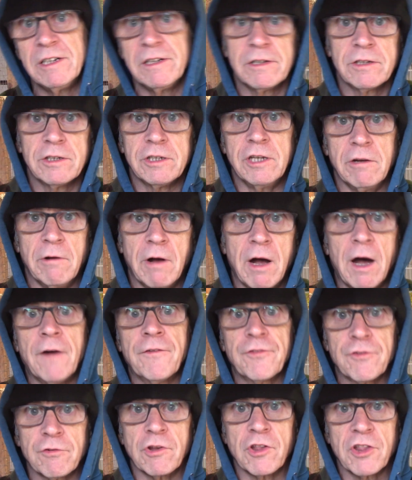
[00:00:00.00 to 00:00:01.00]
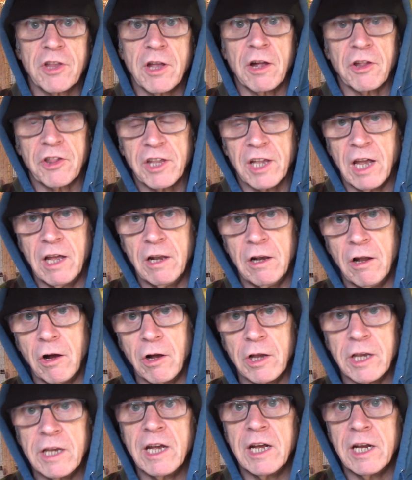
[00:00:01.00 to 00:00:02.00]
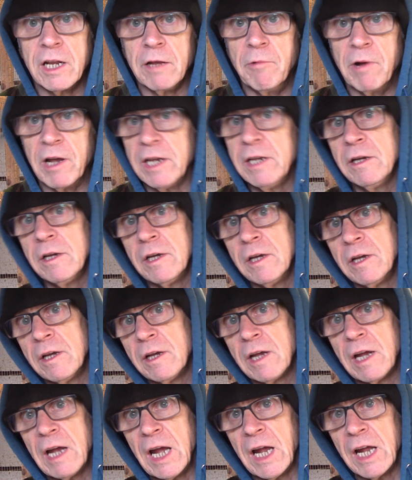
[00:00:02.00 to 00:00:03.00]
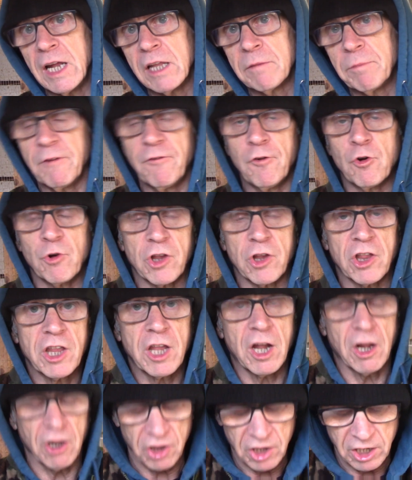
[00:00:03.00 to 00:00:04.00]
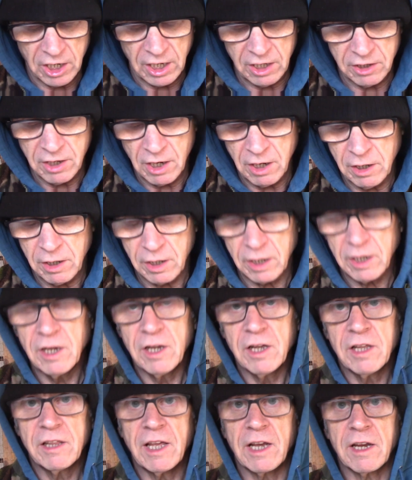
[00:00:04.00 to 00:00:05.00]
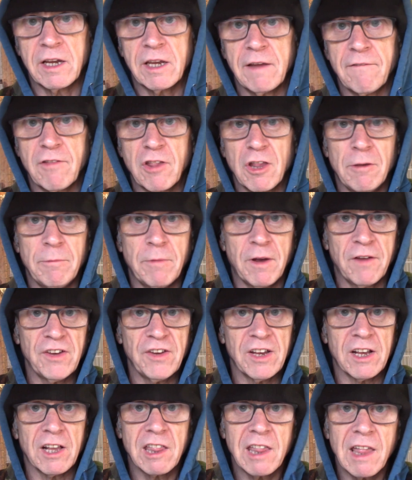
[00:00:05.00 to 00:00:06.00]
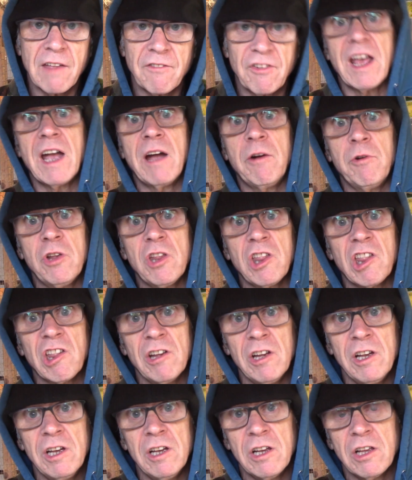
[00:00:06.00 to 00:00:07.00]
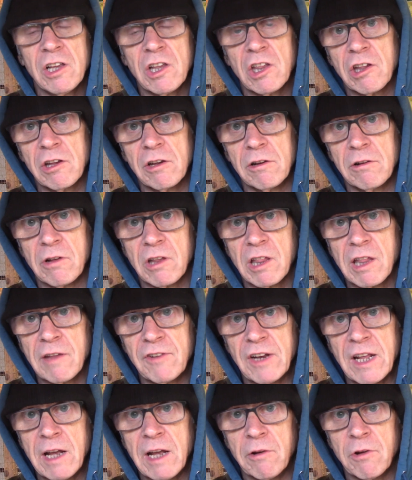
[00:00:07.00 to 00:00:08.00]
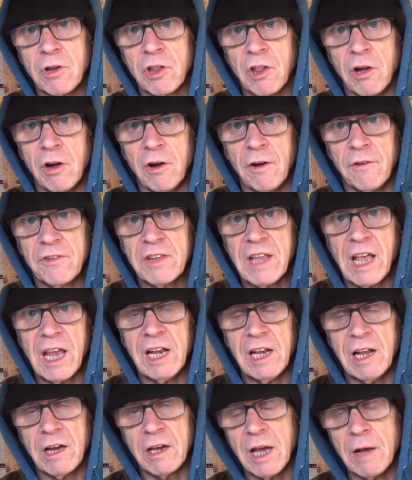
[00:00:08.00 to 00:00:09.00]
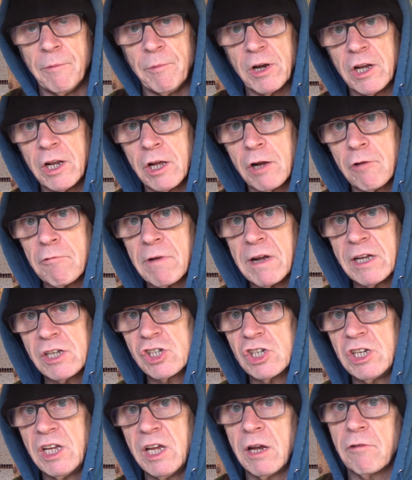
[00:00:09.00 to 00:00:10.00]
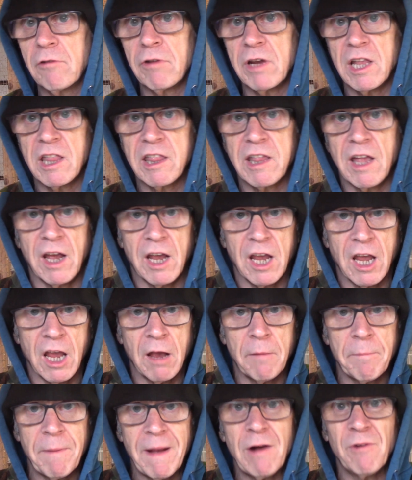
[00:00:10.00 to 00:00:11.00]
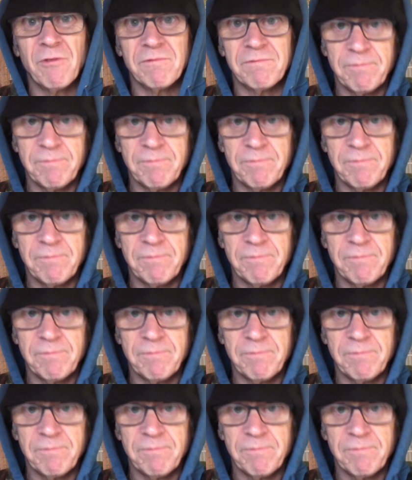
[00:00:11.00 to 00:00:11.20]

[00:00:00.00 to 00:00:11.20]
you know, after it starts to get light anyway, and before it starts to get dark. That gives them, I think, 7 hours. So 7 hours of daylight, and we're going to gradually increase that at about